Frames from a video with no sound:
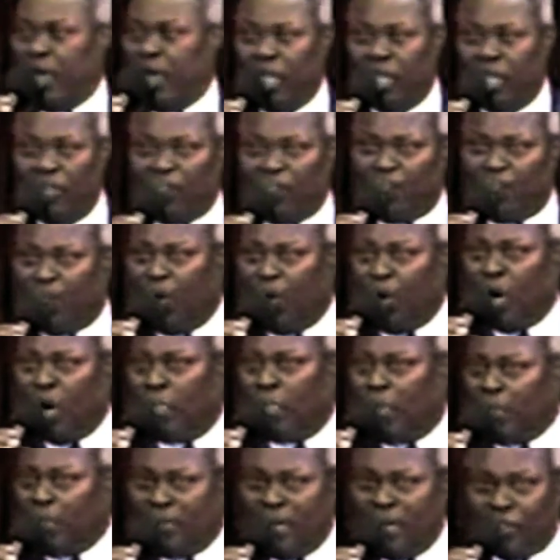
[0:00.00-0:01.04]
in the
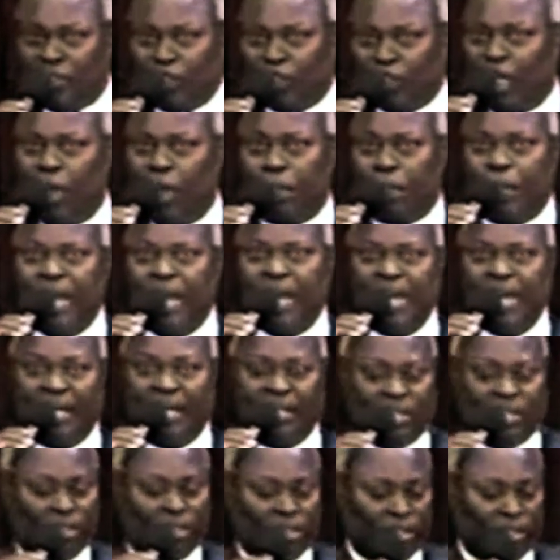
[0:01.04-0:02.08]
form of the
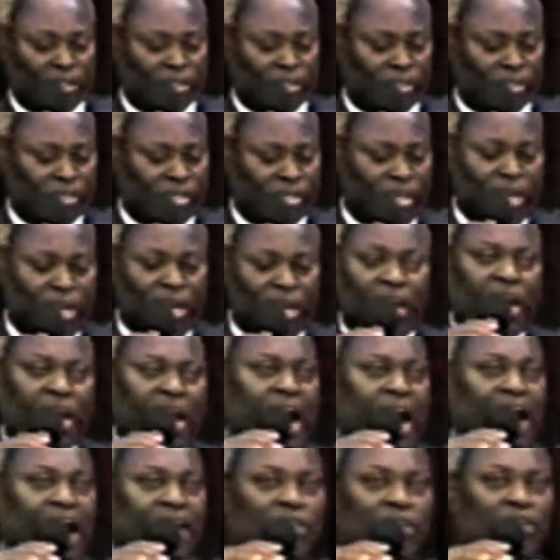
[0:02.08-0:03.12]
serpent
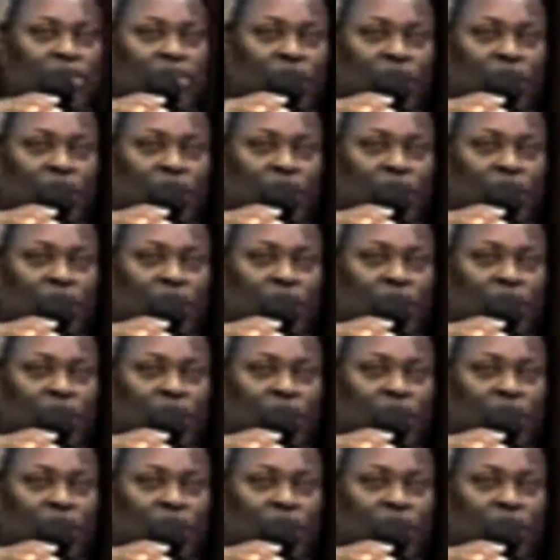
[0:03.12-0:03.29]
and